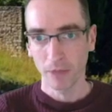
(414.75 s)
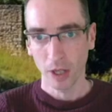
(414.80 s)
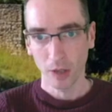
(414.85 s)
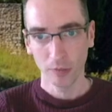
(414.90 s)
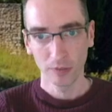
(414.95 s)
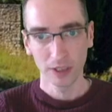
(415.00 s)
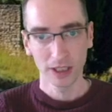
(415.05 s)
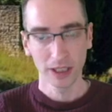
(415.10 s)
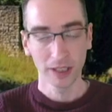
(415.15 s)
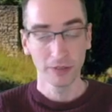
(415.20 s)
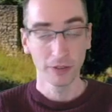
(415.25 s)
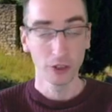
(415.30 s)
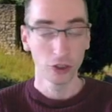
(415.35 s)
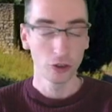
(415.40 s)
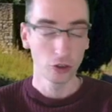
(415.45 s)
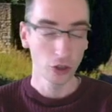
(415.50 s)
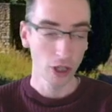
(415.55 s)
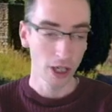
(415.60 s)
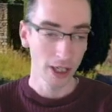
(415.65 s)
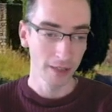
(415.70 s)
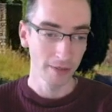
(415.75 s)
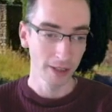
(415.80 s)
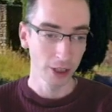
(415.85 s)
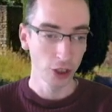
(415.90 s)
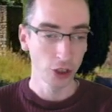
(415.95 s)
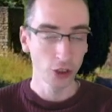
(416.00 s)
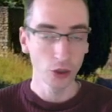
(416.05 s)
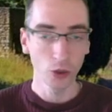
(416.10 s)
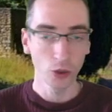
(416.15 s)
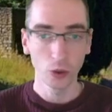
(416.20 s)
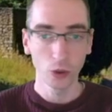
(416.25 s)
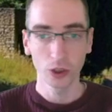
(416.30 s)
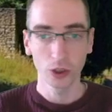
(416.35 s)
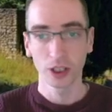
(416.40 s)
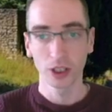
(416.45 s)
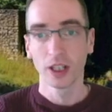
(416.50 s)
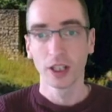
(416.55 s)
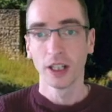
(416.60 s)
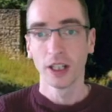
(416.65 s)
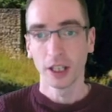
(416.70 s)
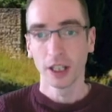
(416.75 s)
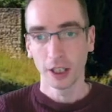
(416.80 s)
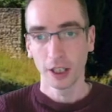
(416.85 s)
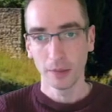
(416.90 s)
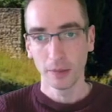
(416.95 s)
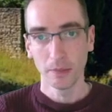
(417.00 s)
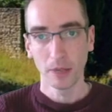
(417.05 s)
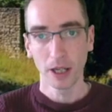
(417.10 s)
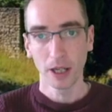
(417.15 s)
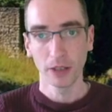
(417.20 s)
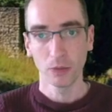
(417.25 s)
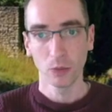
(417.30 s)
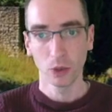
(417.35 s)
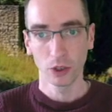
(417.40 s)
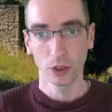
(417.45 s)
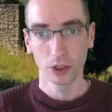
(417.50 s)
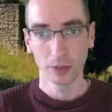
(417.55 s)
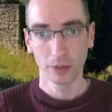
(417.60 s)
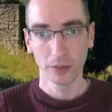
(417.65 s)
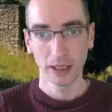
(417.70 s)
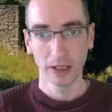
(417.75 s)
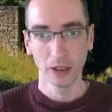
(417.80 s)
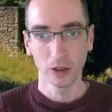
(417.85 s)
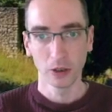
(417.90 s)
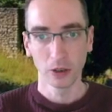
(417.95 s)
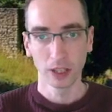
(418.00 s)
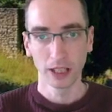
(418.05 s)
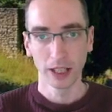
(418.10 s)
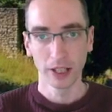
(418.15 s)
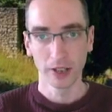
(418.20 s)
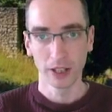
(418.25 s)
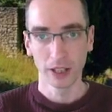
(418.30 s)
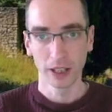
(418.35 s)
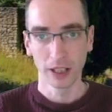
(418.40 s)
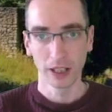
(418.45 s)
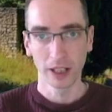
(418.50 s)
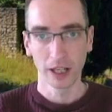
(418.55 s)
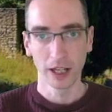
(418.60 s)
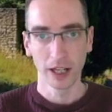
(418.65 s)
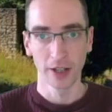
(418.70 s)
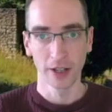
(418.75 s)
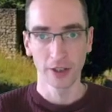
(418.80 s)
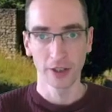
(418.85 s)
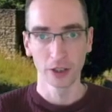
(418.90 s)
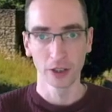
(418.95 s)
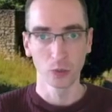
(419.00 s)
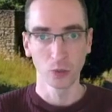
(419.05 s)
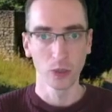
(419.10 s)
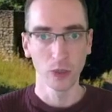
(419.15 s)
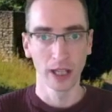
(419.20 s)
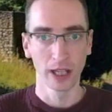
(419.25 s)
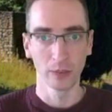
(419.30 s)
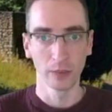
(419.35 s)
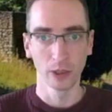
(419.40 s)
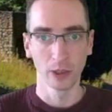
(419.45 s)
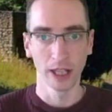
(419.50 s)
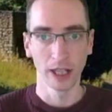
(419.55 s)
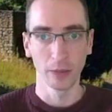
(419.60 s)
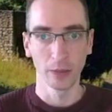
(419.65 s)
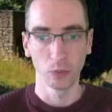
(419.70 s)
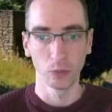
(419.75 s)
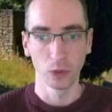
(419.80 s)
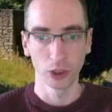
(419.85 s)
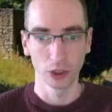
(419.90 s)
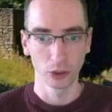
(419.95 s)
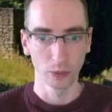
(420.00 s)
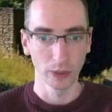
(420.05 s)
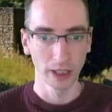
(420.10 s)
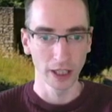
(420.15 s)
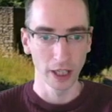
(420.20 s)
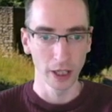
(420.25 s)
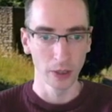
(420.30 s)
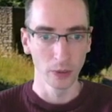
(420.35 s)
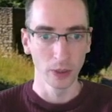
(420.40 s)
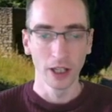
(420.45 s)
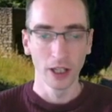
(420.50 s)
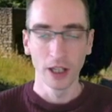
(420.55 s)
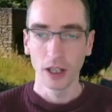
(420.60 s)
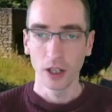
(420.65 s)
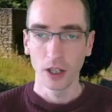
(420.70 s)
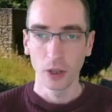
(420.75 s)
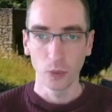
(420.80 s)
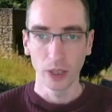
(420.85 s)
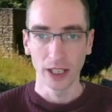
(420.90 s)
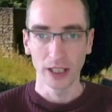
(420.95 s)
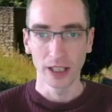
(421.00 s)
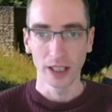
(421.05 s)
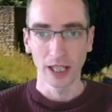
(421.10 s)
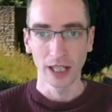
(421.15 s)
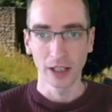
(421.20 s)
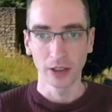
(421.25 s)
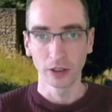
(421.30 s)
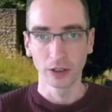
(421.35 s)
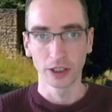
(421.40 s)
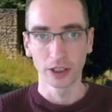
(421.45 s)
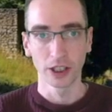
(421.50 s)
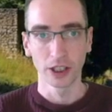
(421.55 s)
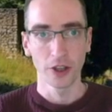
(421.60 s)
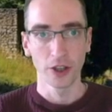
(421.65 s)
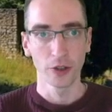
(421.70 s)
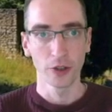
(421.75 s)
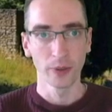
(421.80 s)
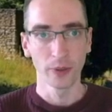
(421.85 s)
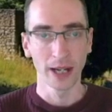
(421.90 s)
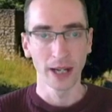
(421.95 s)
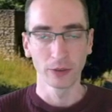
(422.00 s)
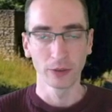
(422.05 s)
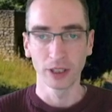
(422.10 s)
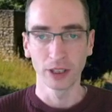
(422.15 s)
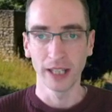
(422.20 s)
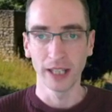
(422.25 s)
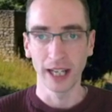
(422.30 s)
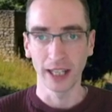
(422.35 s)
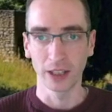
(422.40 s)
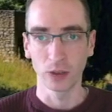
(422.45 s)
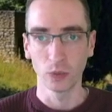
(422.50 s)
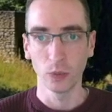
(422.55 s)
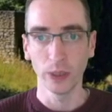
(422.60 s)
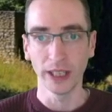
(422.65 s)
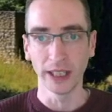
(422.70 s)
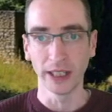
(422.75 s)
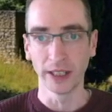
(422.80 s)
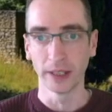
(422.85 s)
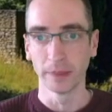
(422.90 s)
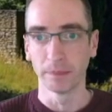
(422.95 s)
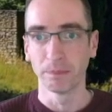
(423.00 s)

Obviously, if your drive is short, you might want to be looking at the Goliath as well. It will help once we know the wind angles throughout next week.